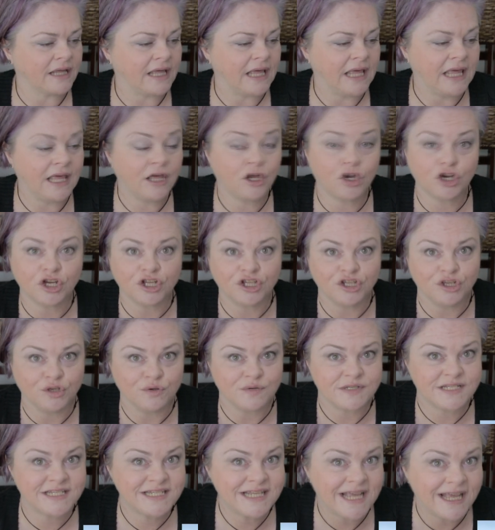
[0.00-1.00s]
he couldn't
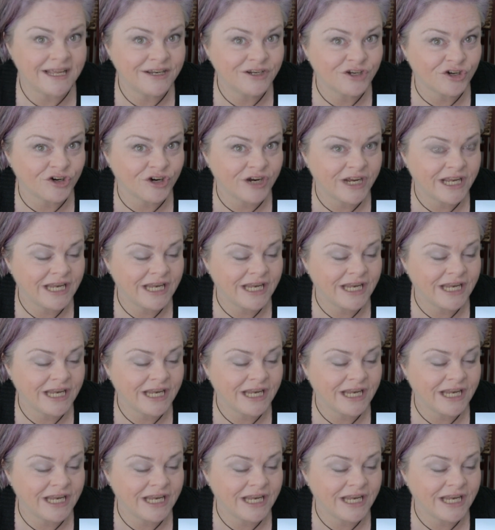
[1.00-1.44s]
use Tinder